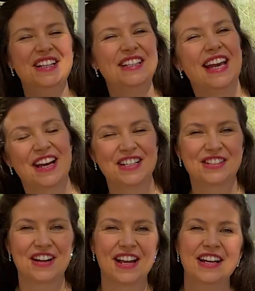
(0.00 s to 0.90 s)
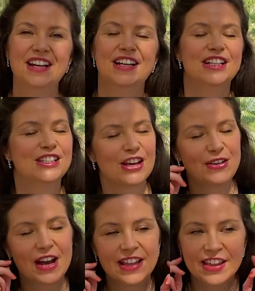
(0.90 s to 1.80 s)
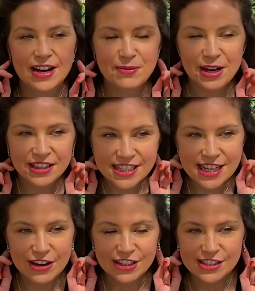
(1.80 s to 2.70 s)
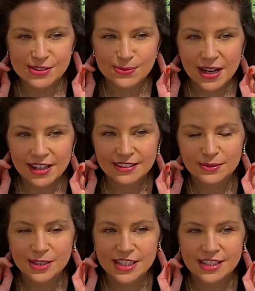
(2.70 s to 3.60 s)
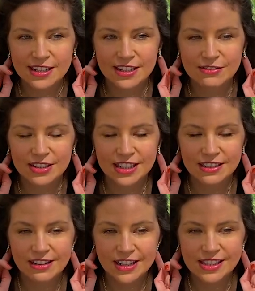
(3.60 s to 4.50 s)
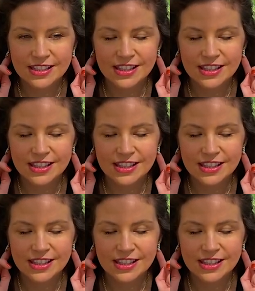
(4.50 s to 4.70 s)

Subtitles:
Yeah, it's great. So, and then I'm wearing these earrings as well, which are really nice.